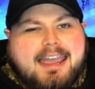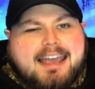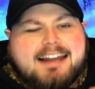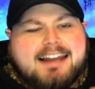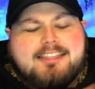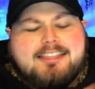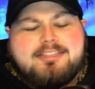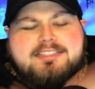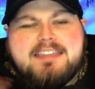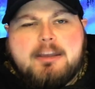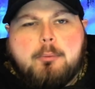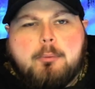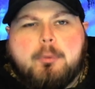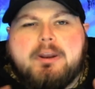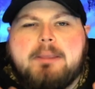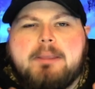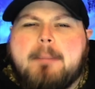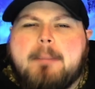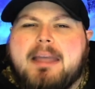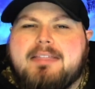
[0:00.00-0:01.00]
And I think what
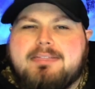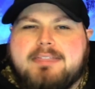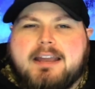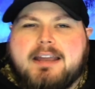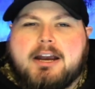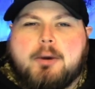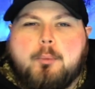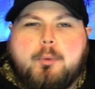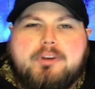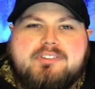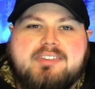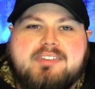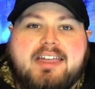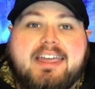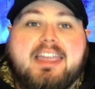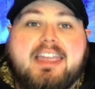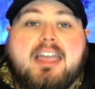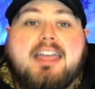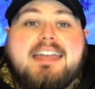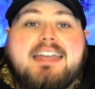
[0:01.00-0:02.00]
he meant there was,
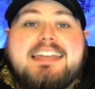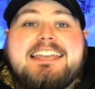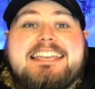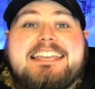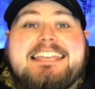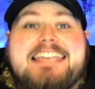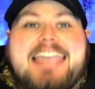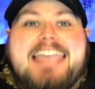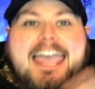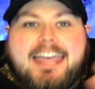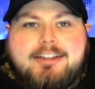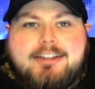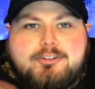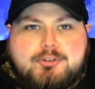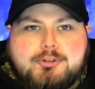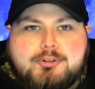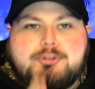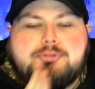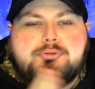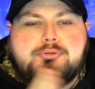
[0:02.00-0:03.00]
like, get
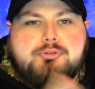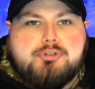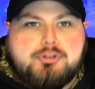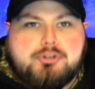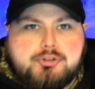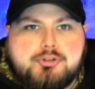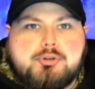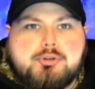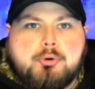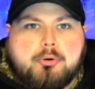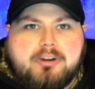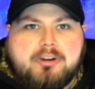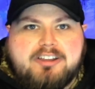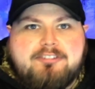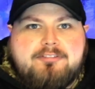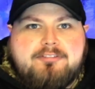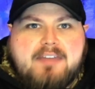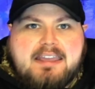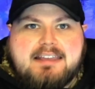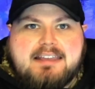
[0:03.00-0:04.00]
to the jury
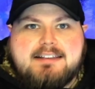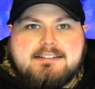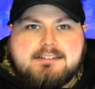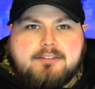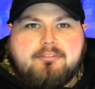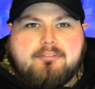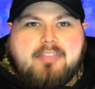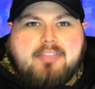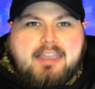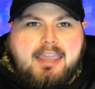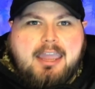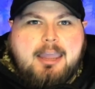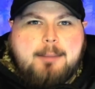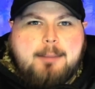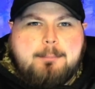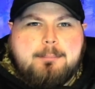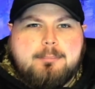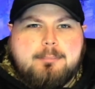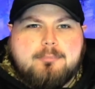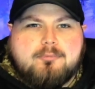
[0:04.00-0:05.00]
phase of the
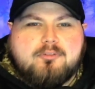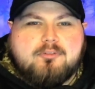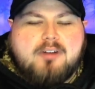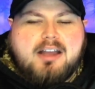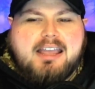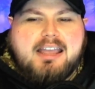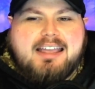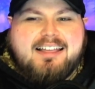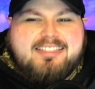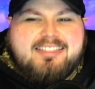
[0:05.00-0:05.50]
game, right?